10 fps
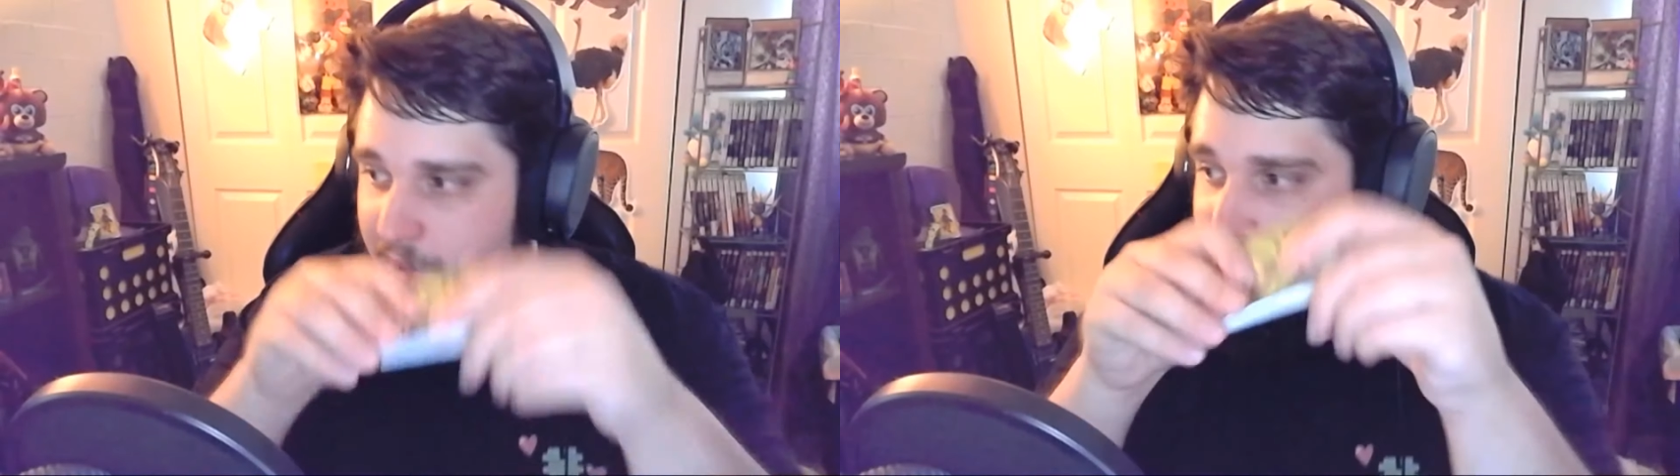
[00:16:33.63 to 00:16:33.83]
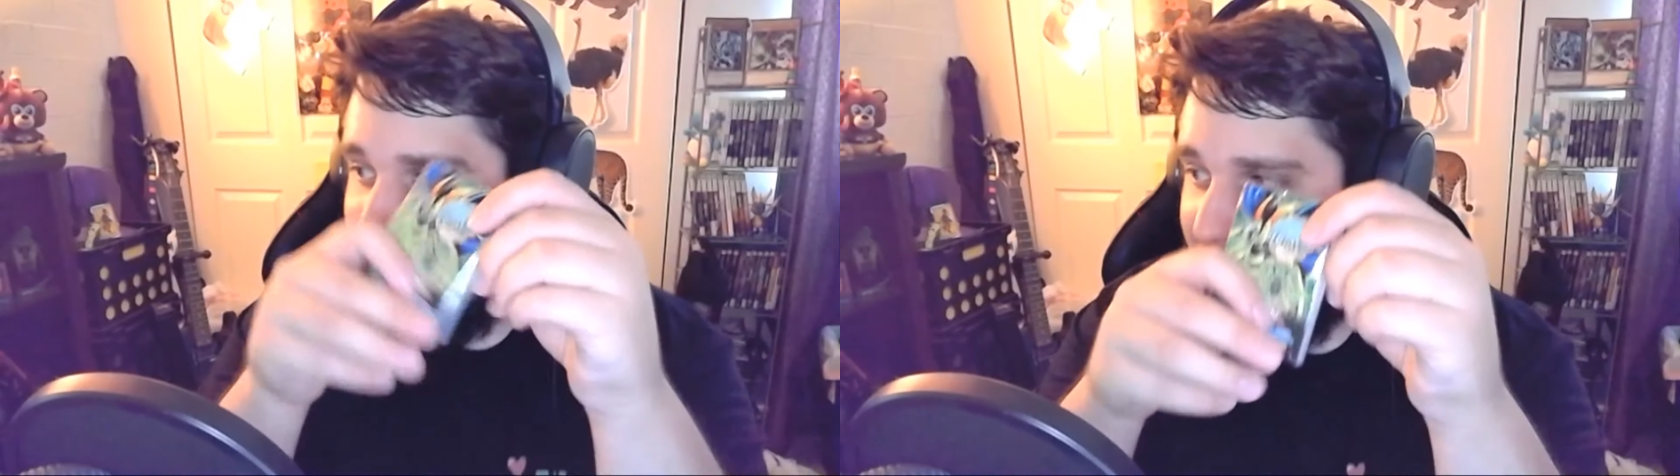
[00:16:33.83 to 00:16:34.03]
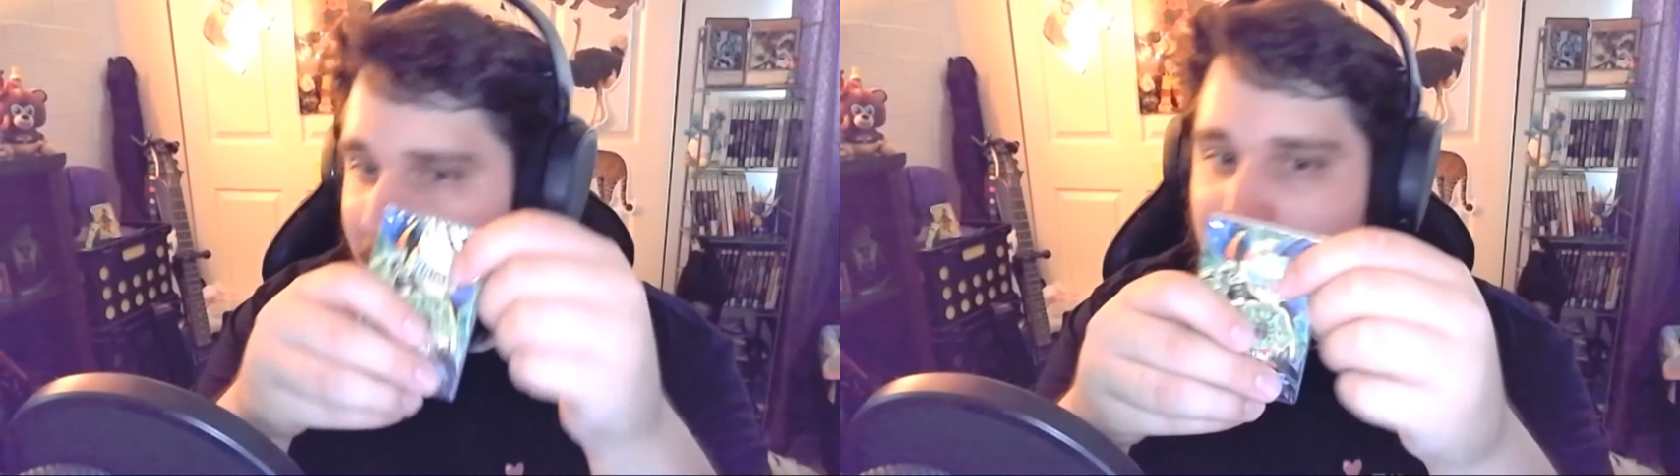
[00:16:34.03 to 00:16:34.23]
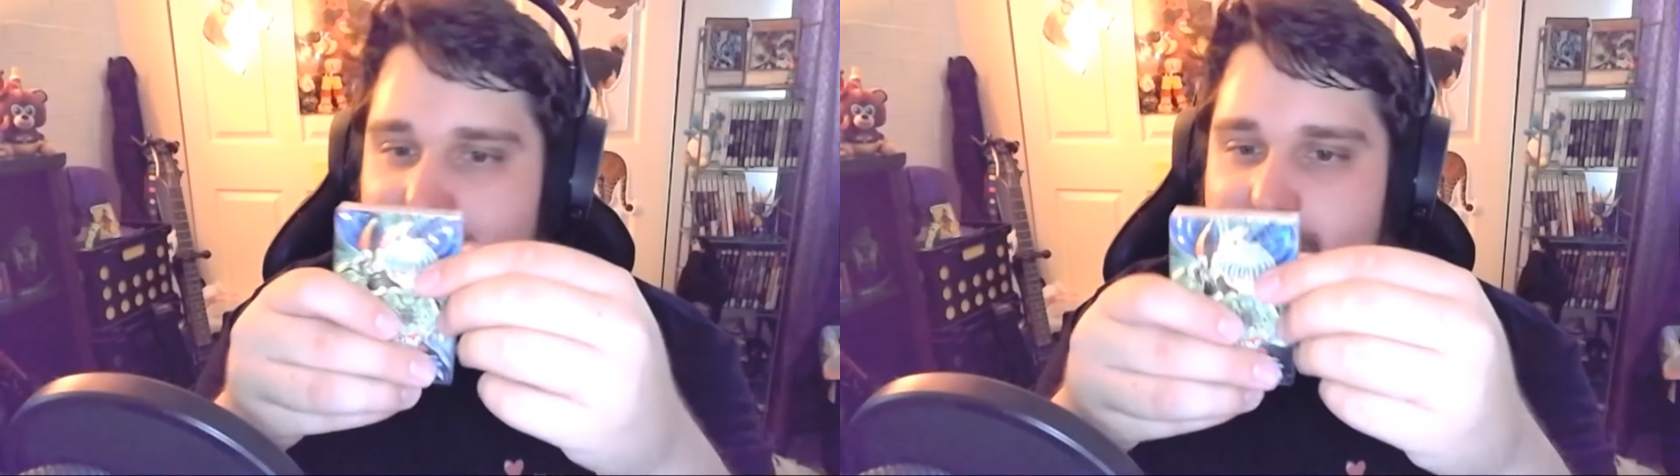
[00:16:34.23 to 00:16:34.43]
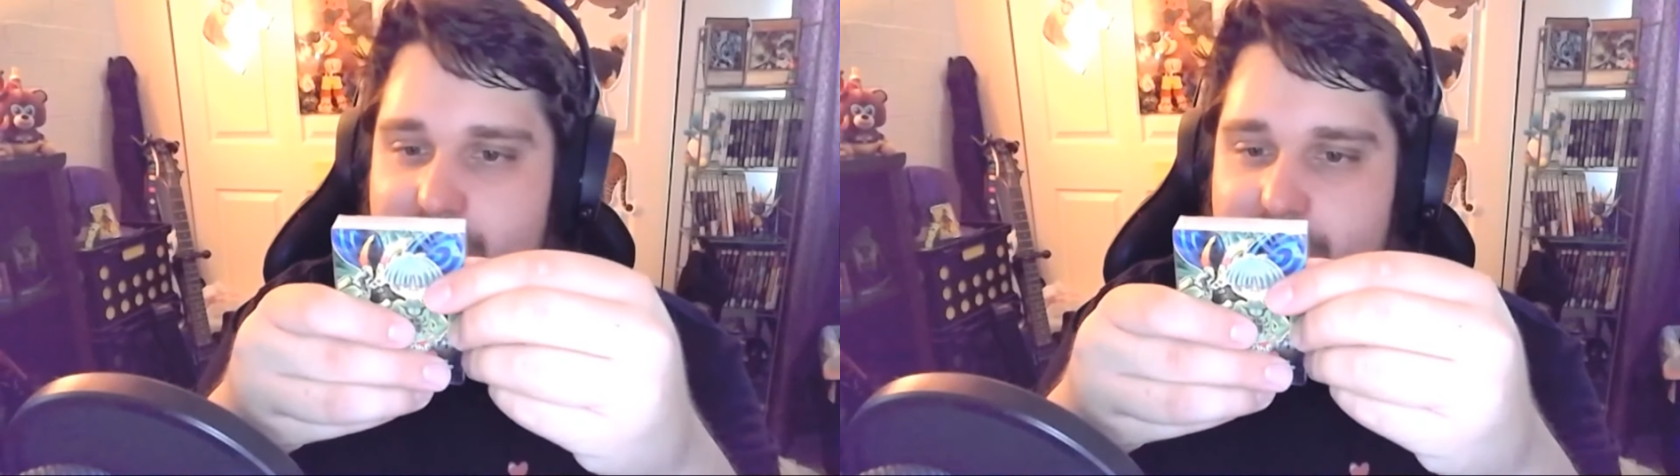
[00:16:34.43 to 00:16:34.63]
one of those big
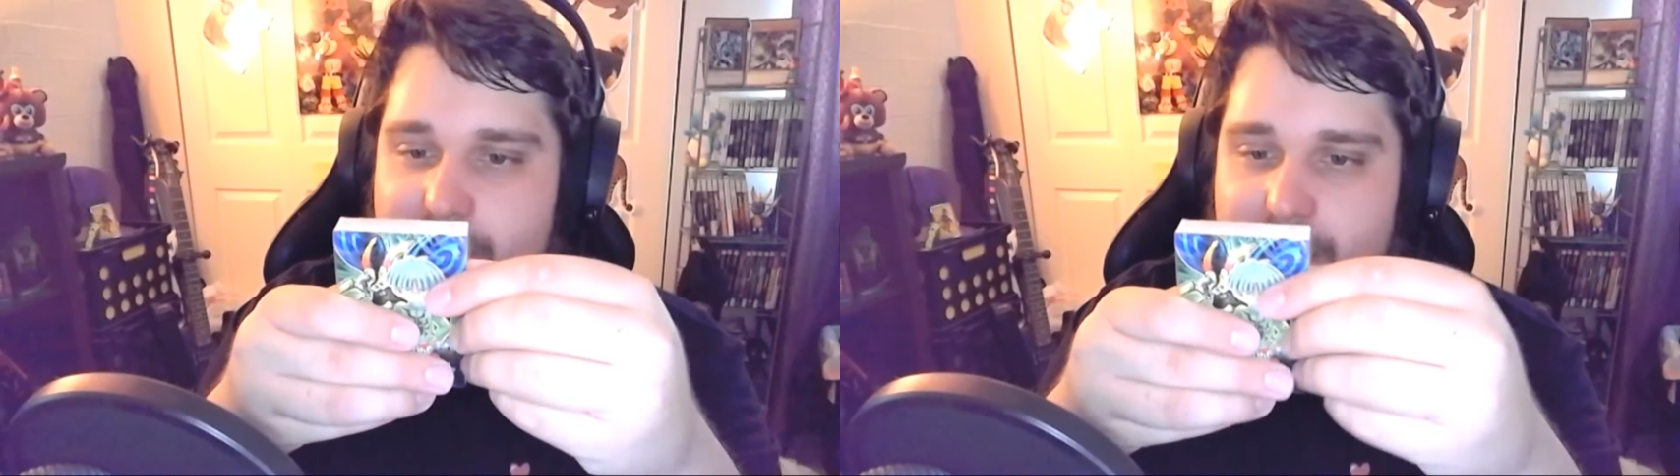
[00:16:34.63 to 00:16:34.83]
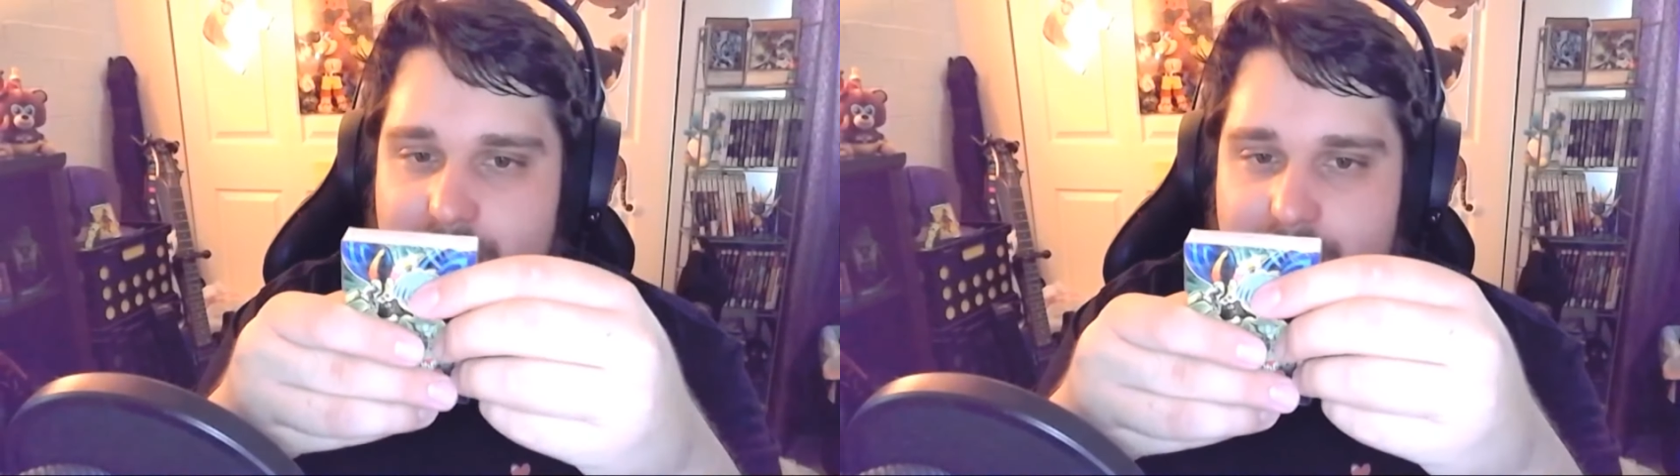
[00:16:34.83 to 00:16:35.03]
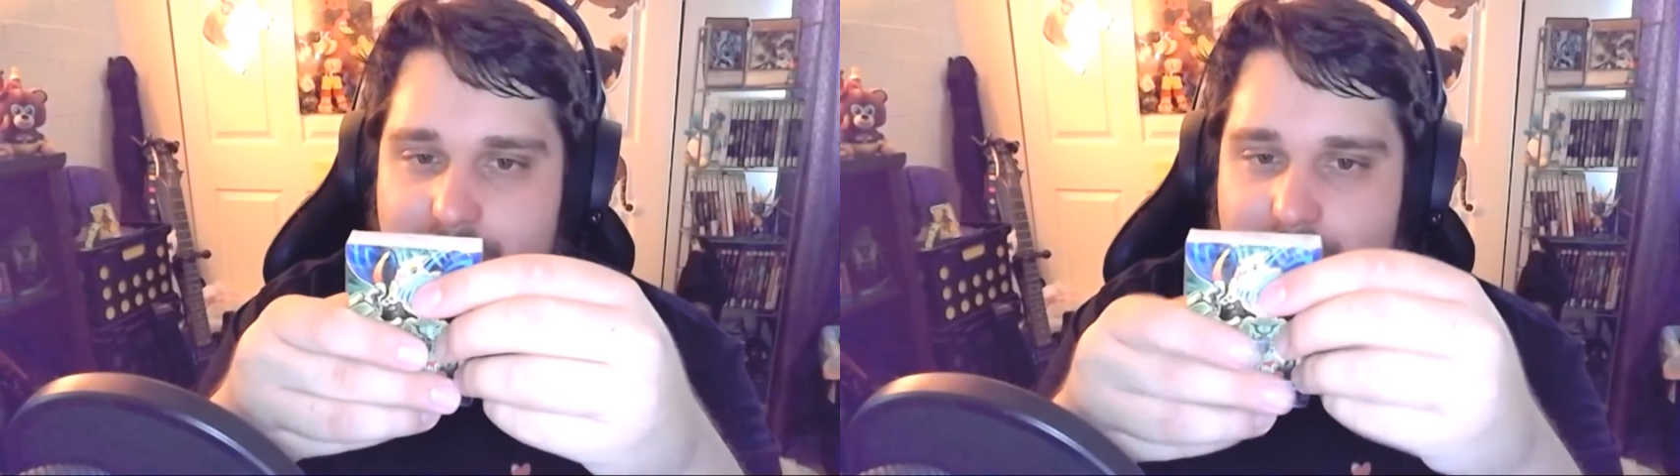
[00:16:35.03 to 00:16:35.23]
players who